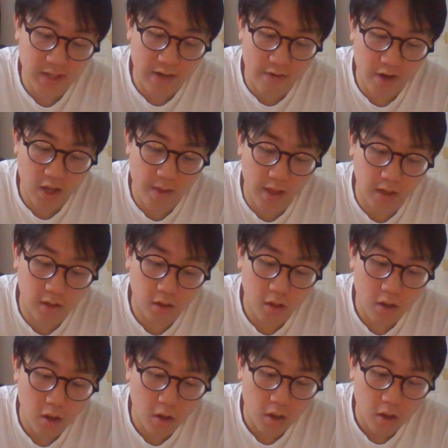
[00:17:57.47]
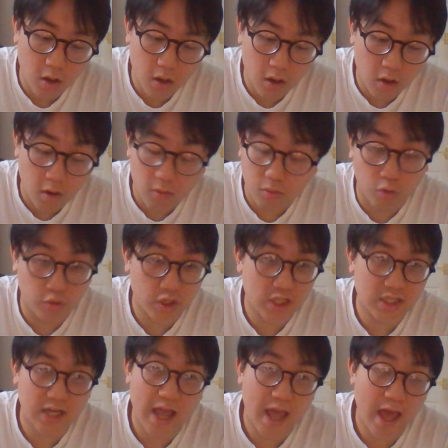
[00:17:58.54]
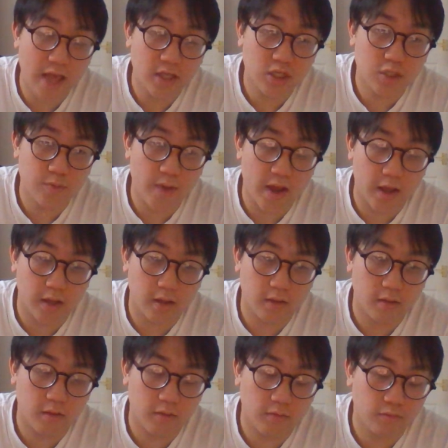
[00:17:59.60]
I recommend The Slight Edge by, I